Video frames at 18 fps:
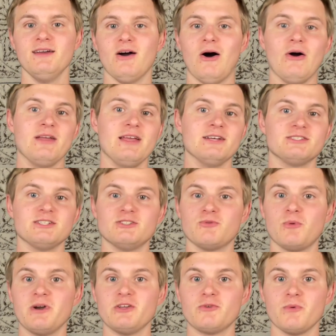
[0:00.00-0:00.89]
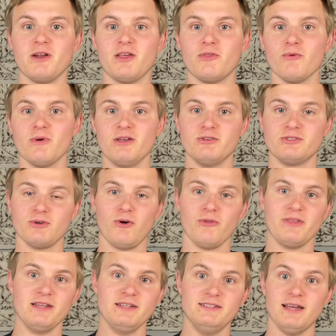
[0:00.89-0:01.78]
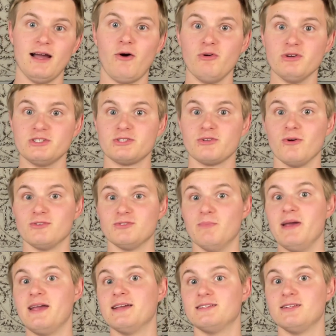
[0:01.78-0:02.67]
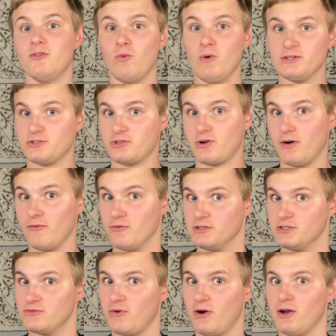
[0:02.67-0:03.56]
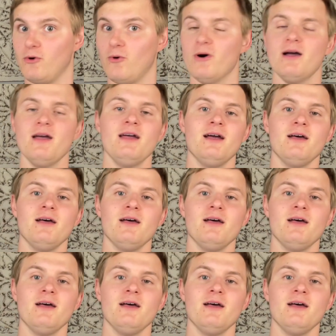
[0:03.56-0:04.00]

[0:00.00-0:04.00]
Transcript: Oh yes, in 2023, you saw the Dallas Stars make it to the Western Conference Final,